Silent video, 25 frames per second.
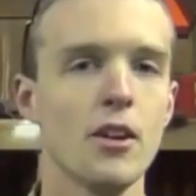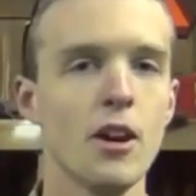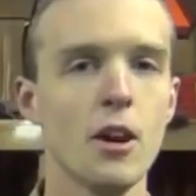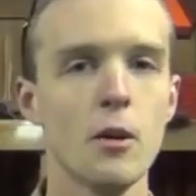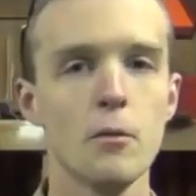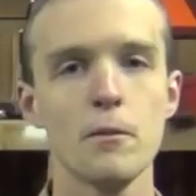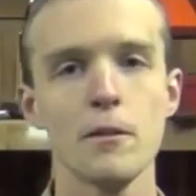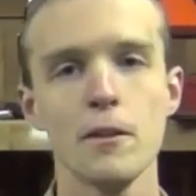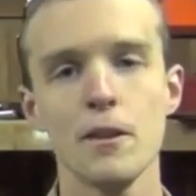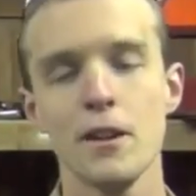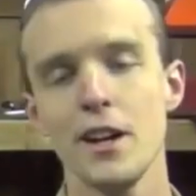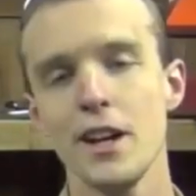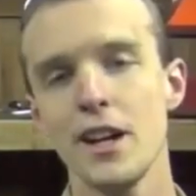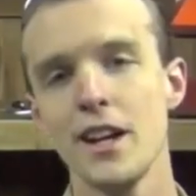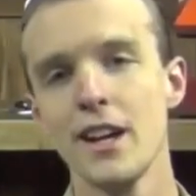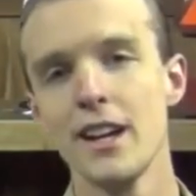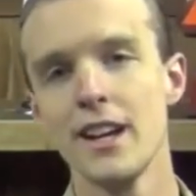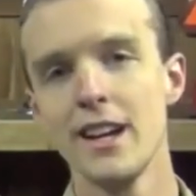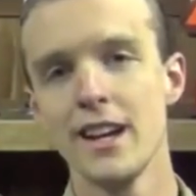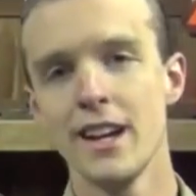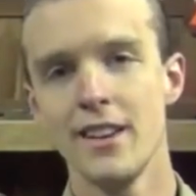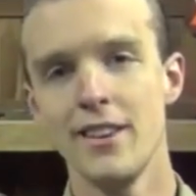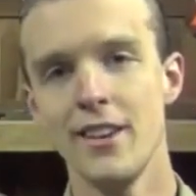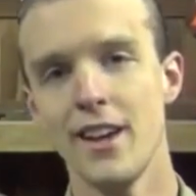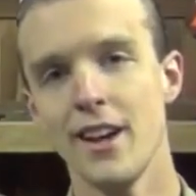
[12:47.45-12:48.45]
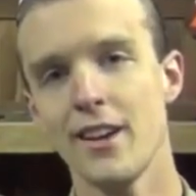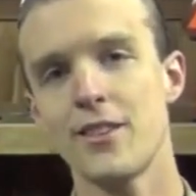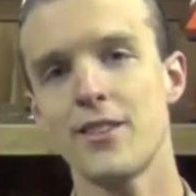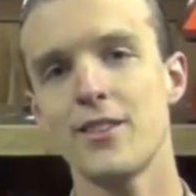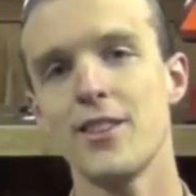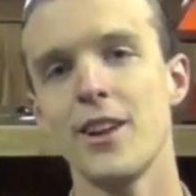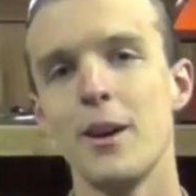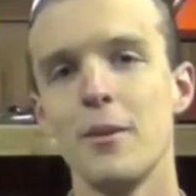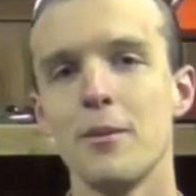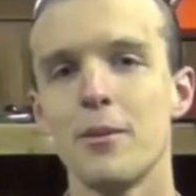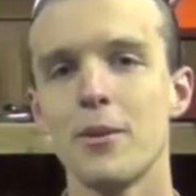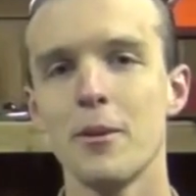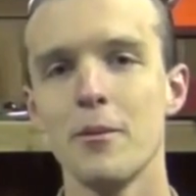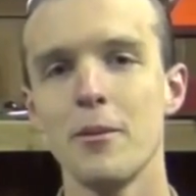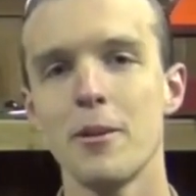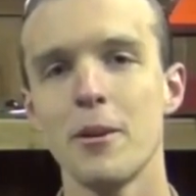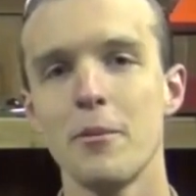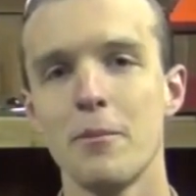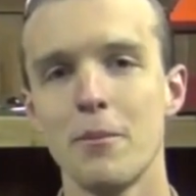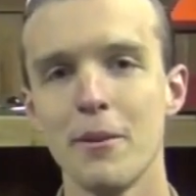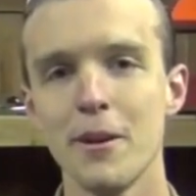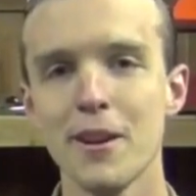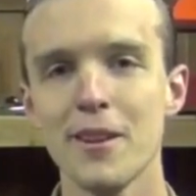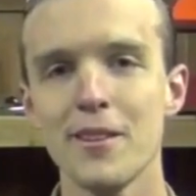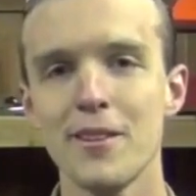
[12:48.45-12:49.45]
Hopefully next time
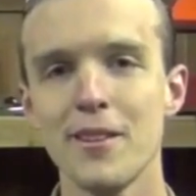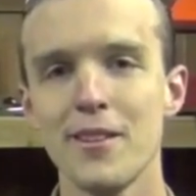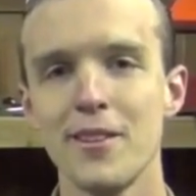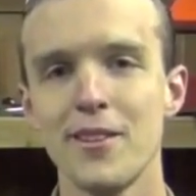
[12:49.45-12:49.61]
somebody brings